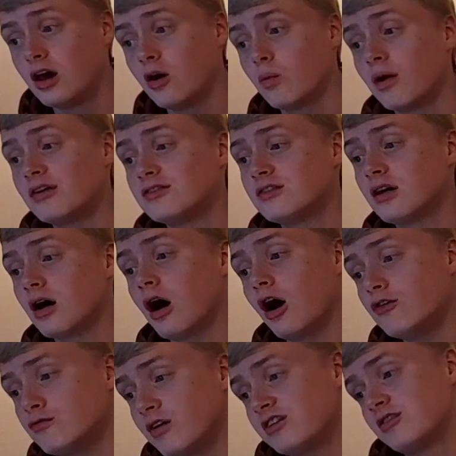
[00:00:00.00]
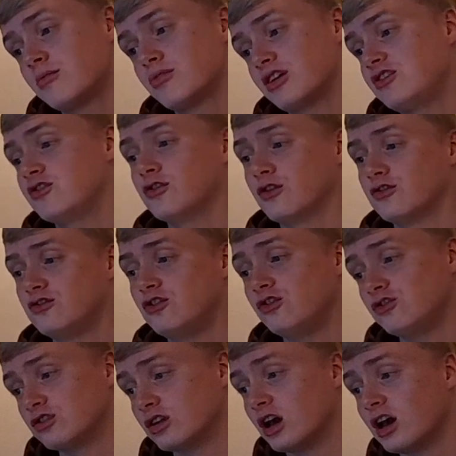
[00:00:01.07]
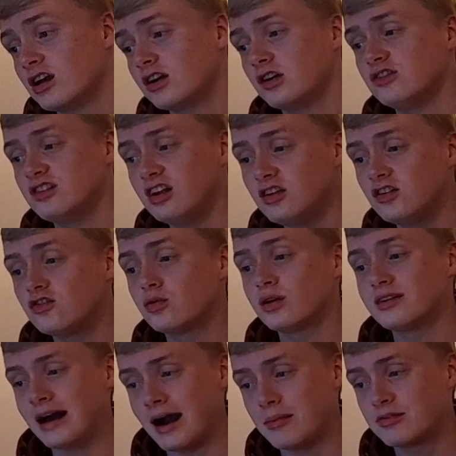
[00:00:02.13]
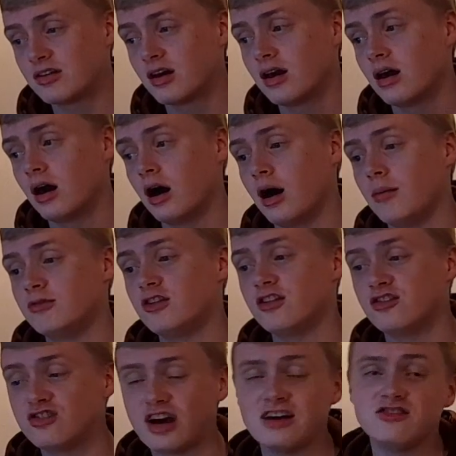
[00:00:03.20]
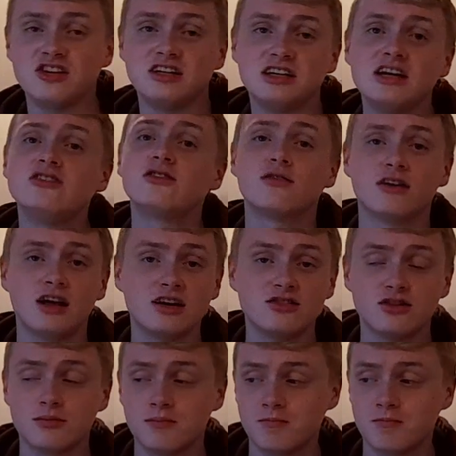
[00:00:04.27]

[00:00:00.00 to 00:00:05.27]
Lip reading: whereas the unwritten British Constitution continues to adapt to the changing needs of the nation.